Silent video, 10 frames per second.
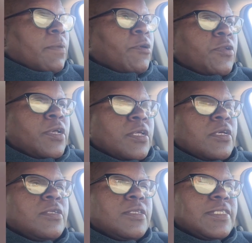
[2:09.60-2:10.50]
going to
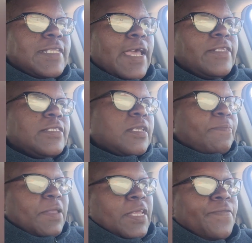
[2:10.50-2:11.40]
stack this up
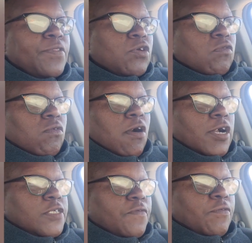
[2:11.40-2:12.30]
in the
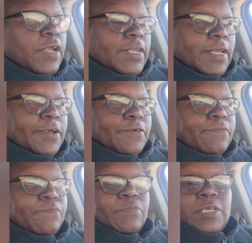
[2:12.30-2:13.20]
garage for right now
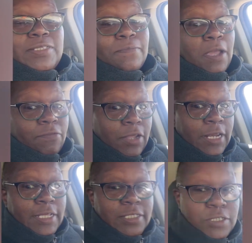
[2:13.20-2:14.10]
because I'm not
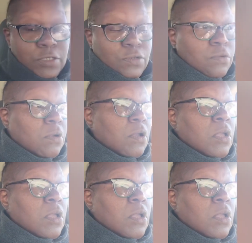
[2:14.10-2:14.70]
ready to